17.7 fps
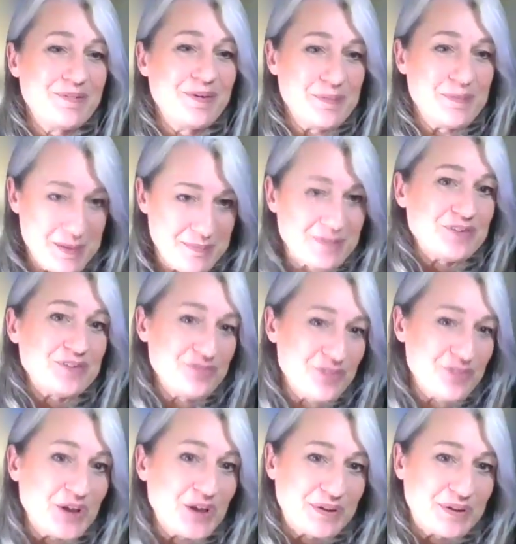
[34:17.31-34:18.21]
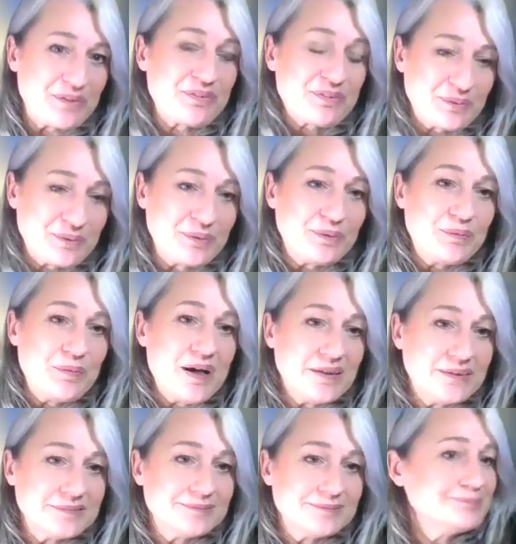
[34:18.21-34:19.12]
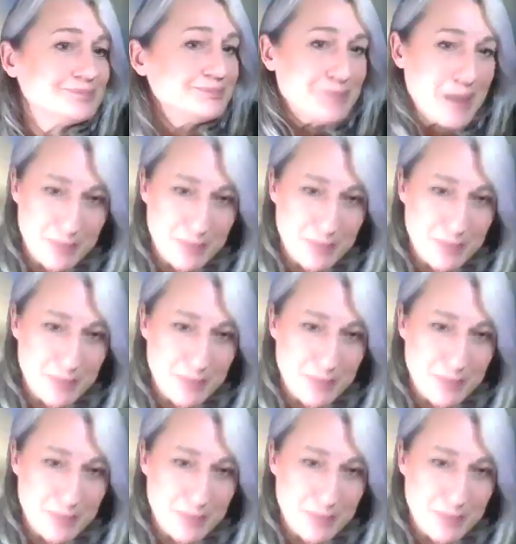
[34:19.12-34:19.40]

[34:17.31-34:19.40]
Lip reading: commitment of following through on